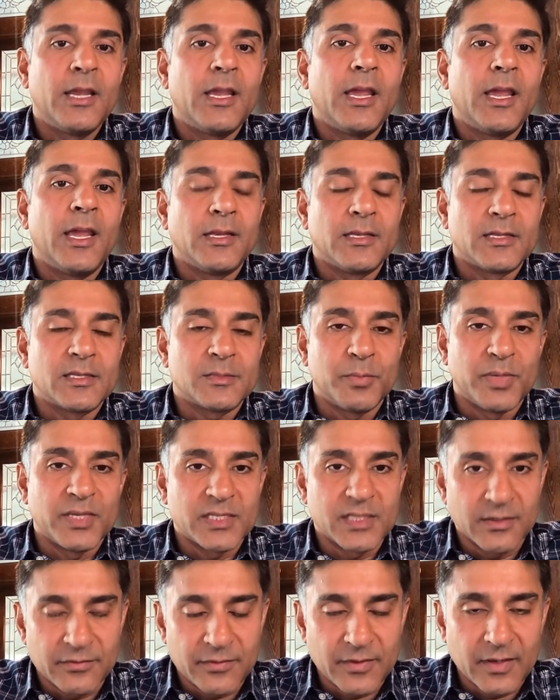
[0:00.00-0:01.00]
and
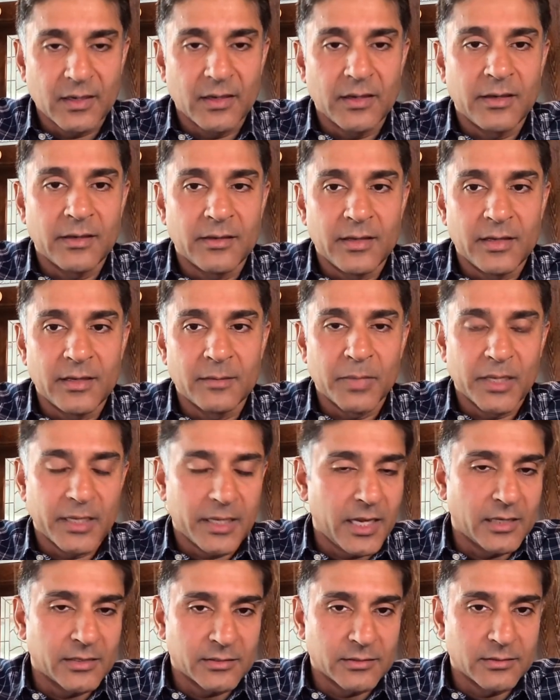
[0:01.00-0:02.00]
specifically the
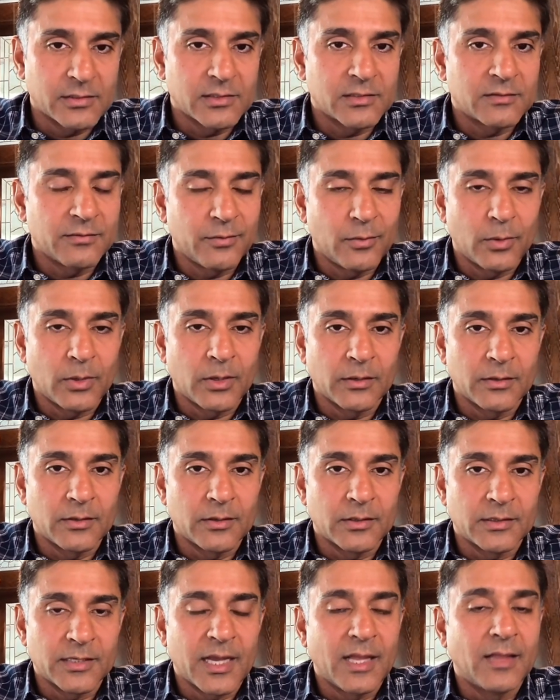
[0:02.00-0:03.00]
implications for
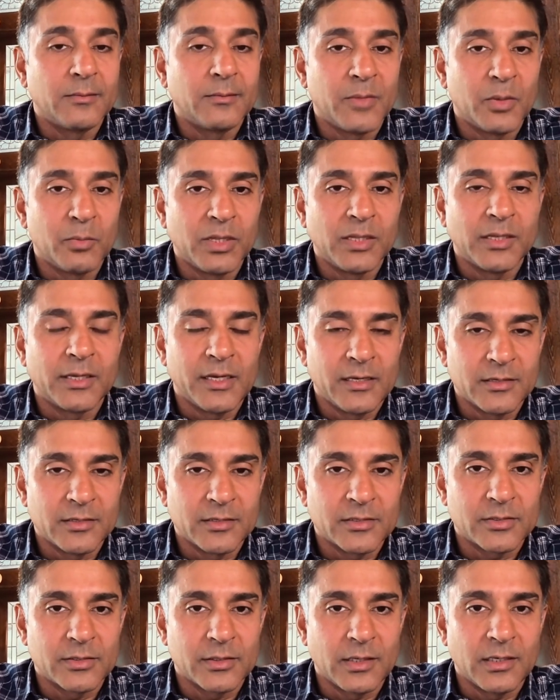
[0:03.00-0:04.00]
the talent mobility
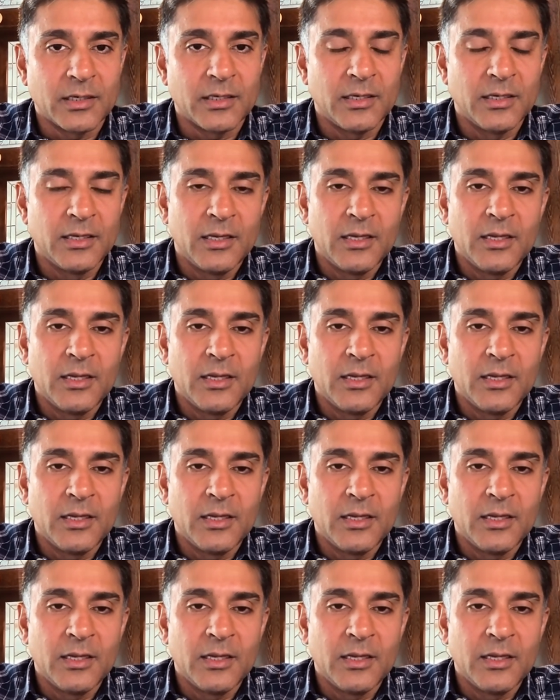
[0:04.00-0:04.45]
industry